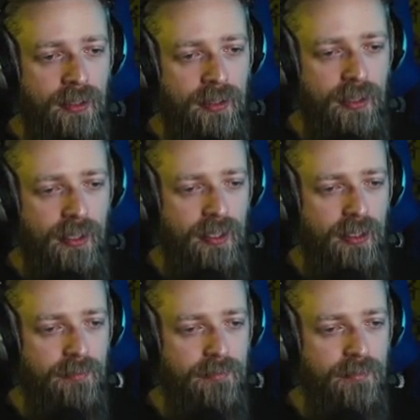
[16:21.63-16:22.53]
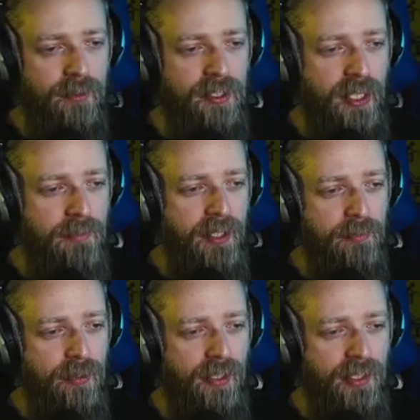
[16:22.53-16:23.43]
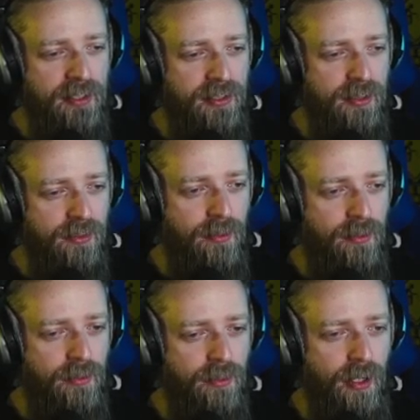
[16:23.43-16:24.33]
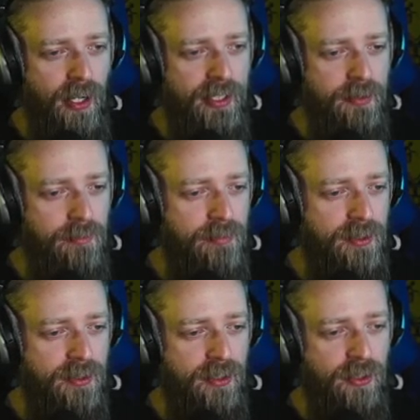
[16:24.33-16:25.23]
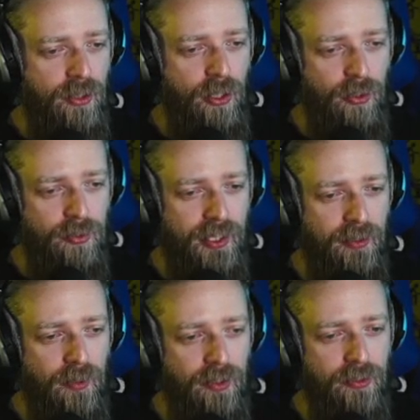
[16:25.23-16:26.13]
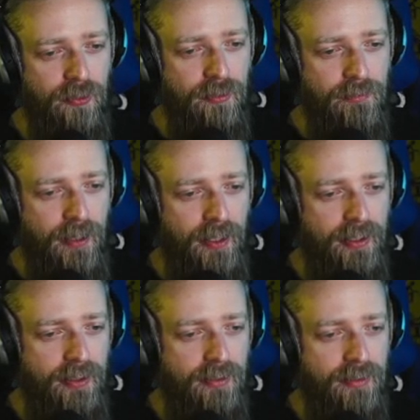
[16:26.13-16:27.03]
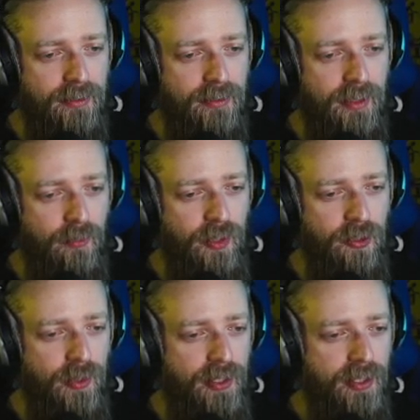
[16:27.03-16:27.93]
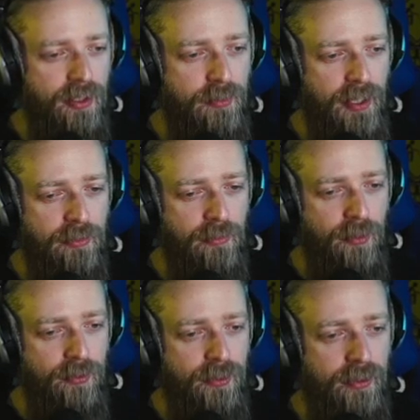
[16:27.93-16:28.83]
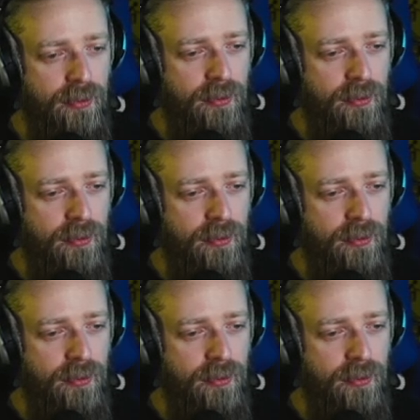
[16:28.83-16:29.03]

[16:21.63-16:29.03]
The same thing applies to items that you're holding while you're on a vine and which way they're going to be thrown.